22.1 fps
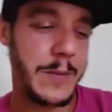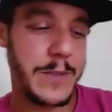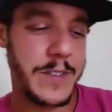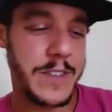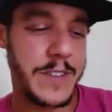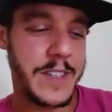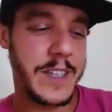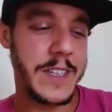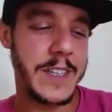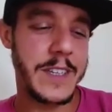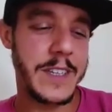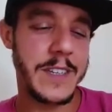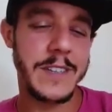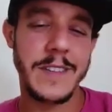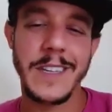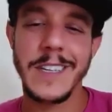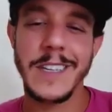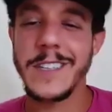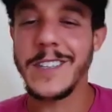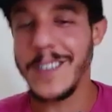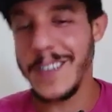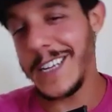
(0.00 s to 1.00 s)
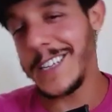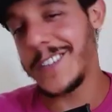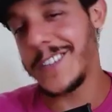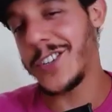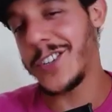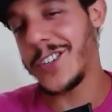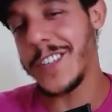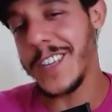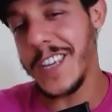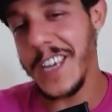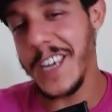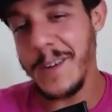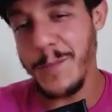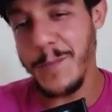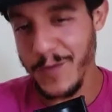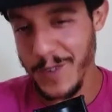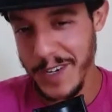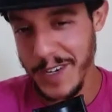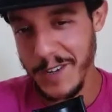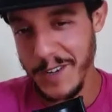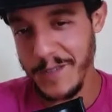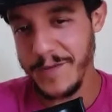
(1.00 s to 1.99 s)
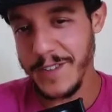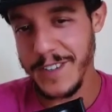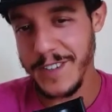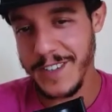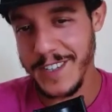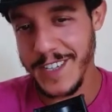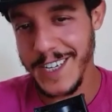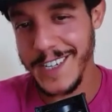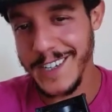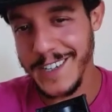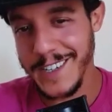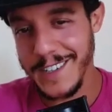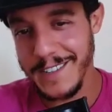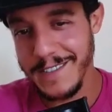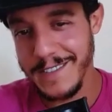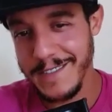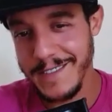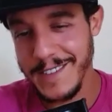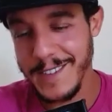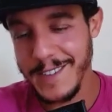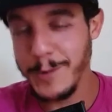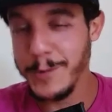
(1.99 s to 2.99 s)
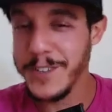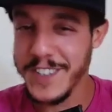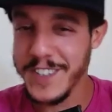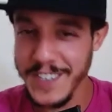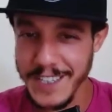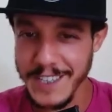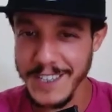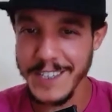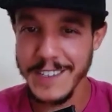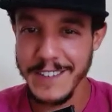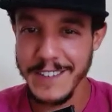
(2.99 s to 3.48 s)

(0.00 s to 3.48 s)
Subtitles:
was silly. Let's just keep it real for a second. It was silly.